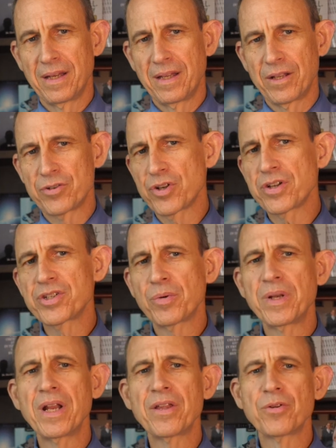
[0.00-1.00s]
There's also
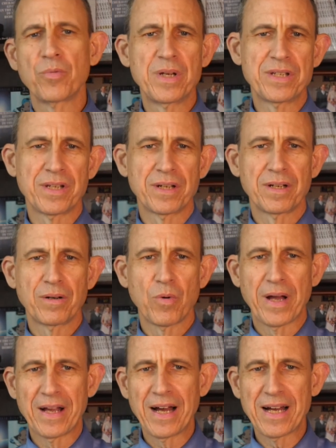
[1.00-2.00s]
another reason
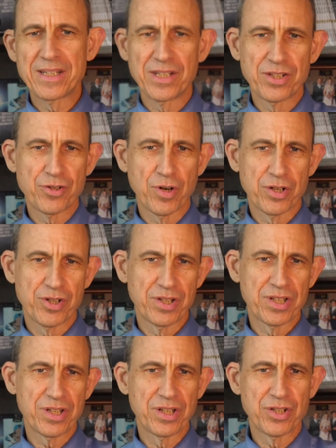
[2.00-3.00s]
why God's
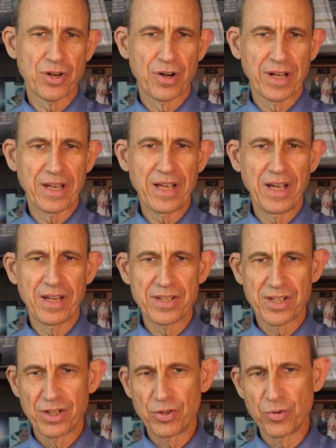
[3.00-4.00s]
instructions concerning
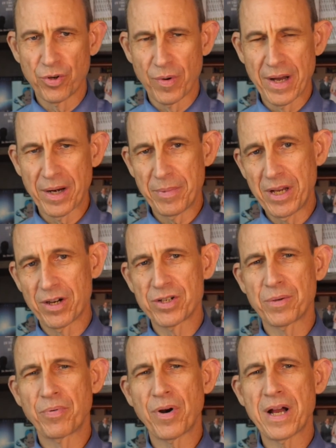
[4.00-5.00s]
kings in Deuteronomy are
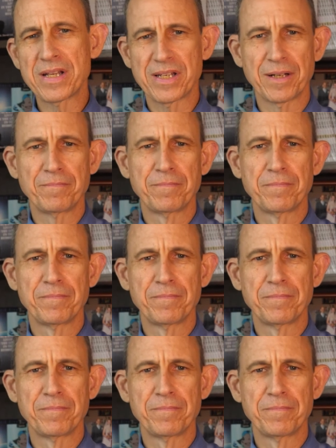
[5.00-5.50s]
surprising.